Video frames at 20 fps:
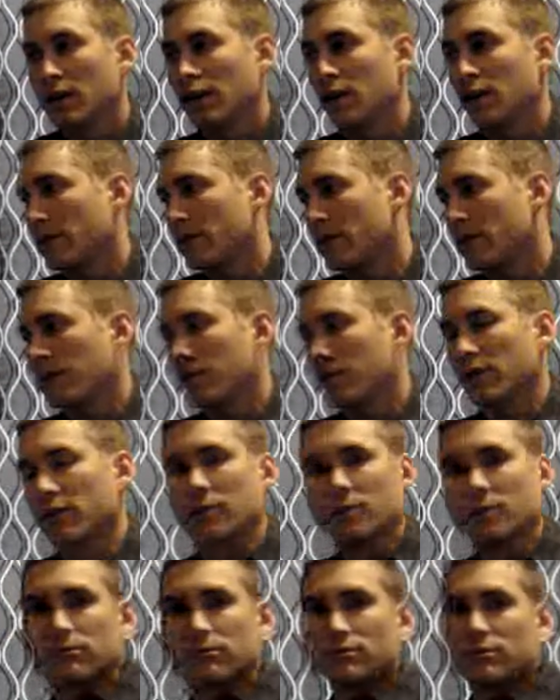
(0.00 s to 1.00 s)
if
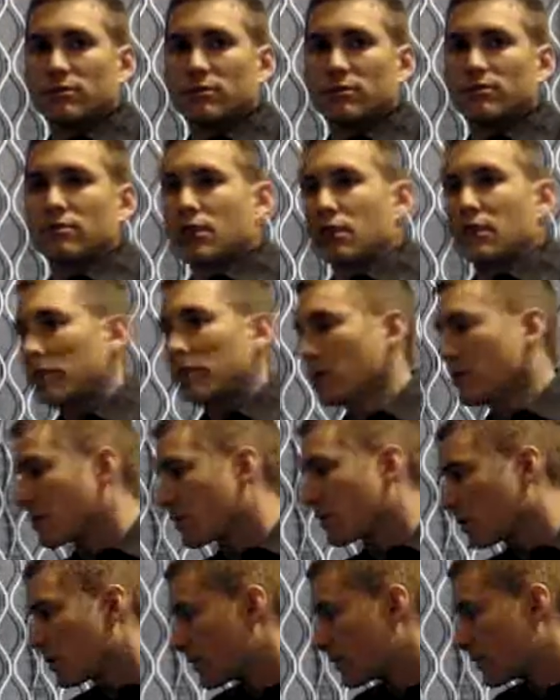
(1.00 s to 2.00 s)
this
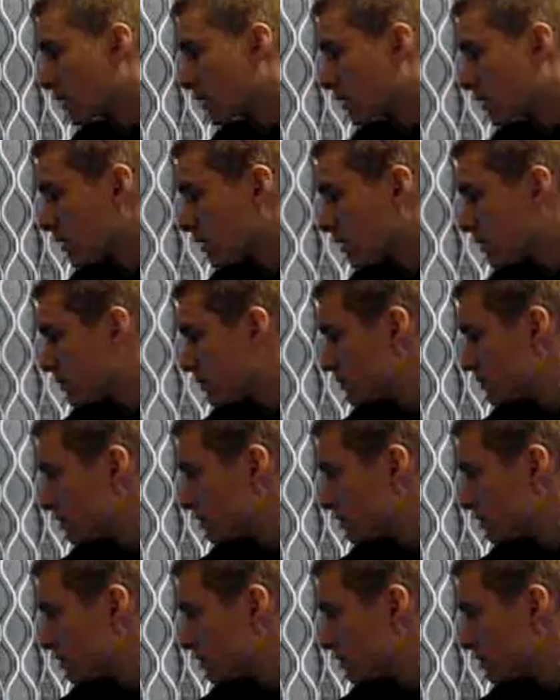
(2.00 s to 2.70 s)
computer was our